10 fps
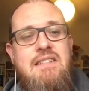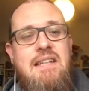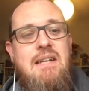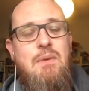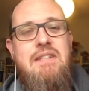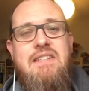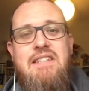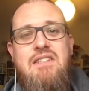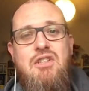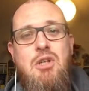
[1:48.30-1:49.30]
we
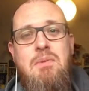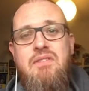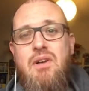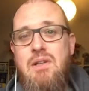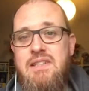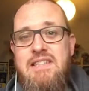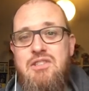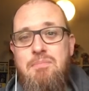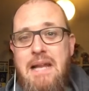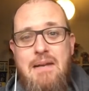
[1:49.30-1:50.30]
did a couple of holidays
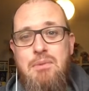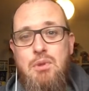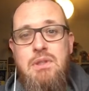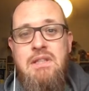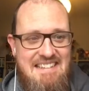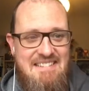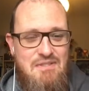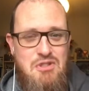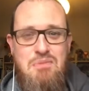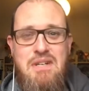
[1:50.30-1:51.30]
to Blackpool.
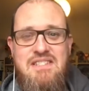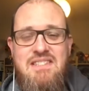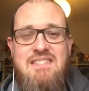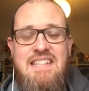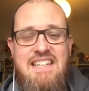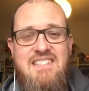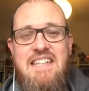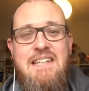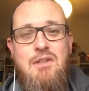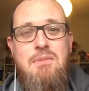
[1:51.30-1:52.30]
For some reason, I
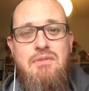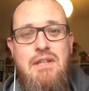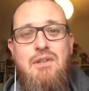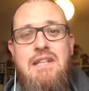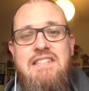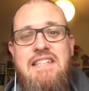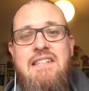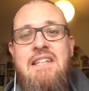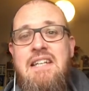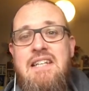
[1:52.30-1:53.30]
decided it would be a really good
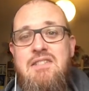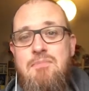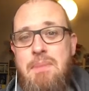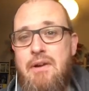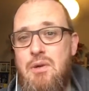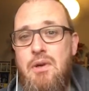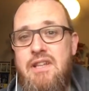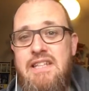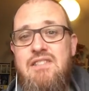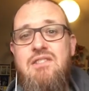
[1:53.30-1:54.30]
idea to bury one of
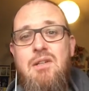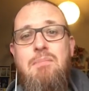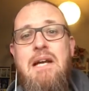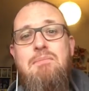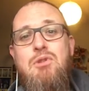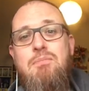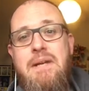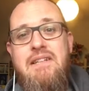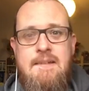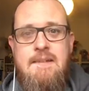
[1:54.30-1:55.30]
these on Blackpool
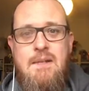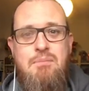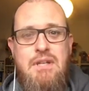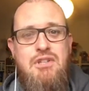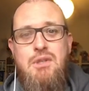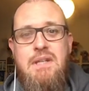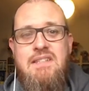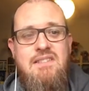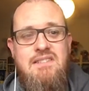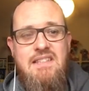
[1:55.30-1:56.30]
Beach. And I'm pretty sure
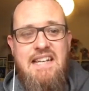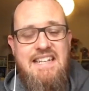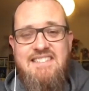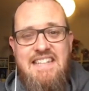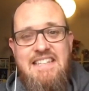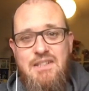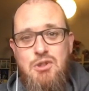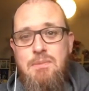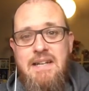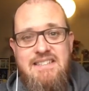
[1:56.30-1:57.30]
I intended to
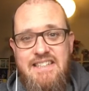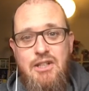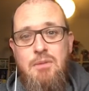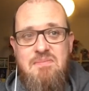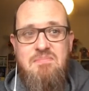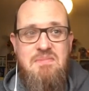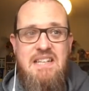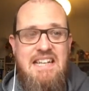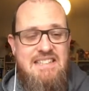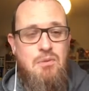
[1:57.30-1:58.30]
go back and dig it up.
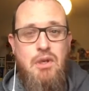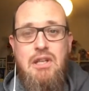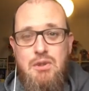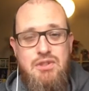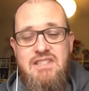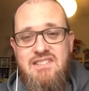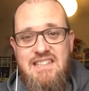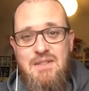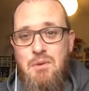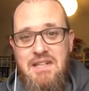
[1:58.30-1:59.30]
I didn't want to lose it. I
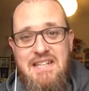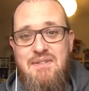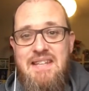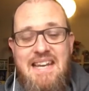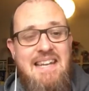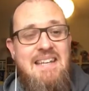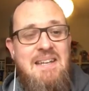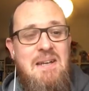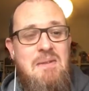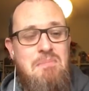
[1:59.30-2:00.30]
didn't want to leave it there.
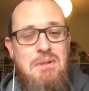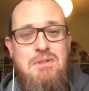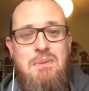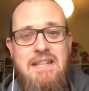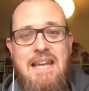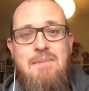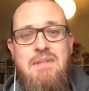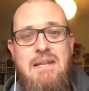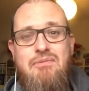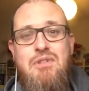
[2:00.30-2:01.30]
But when it came
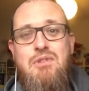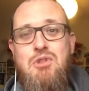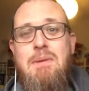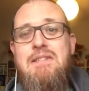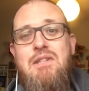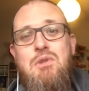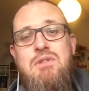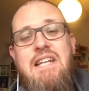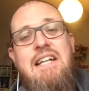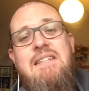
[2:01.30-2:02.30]
time for us to go back to the
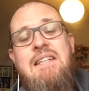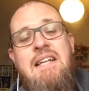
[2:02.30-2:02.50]
hotel,